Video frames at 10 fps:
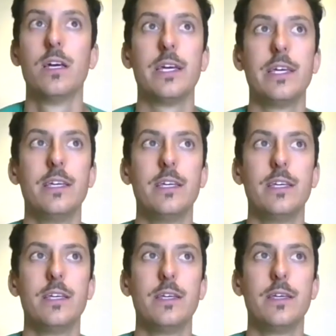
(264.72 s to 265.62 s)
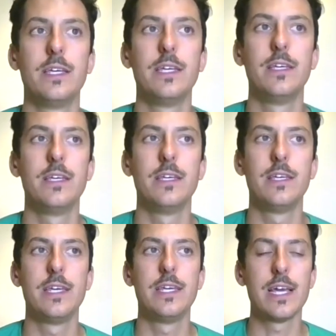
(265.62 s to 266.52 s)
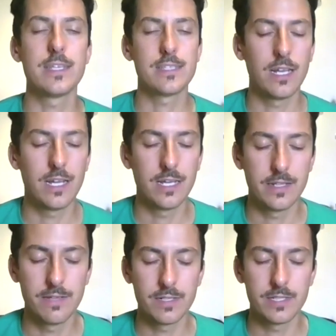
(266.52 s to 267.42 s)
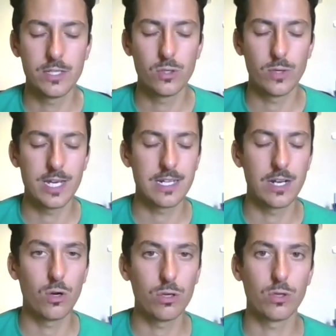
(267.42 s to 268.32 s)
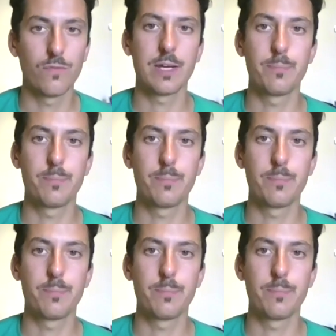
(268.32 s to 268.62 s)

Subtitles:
he has the Verdicchio has a lot of